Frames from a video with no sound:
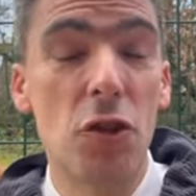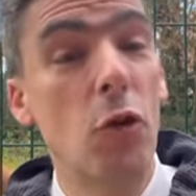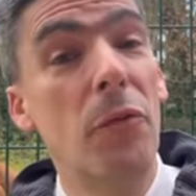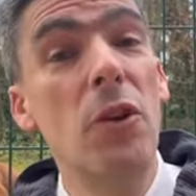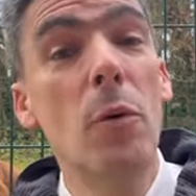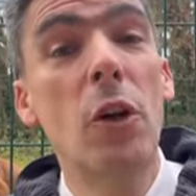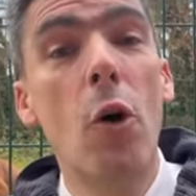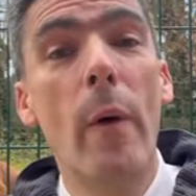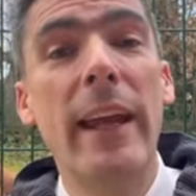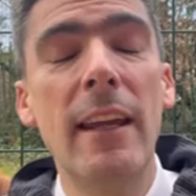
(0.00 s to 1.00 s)
You know, if you were
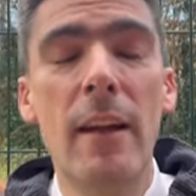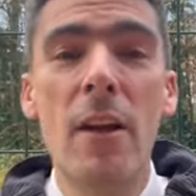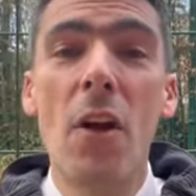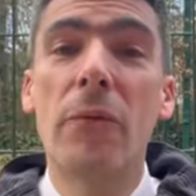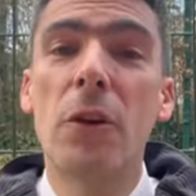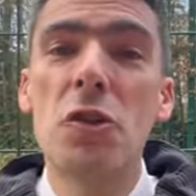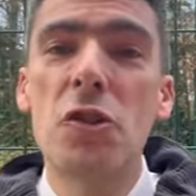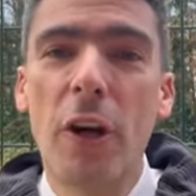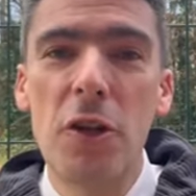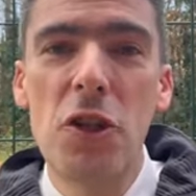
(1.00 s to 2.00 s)
going for
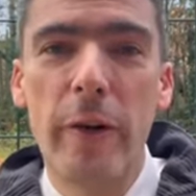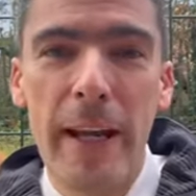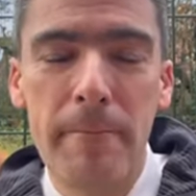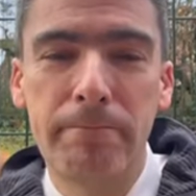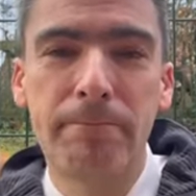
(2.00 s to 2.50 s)
surgery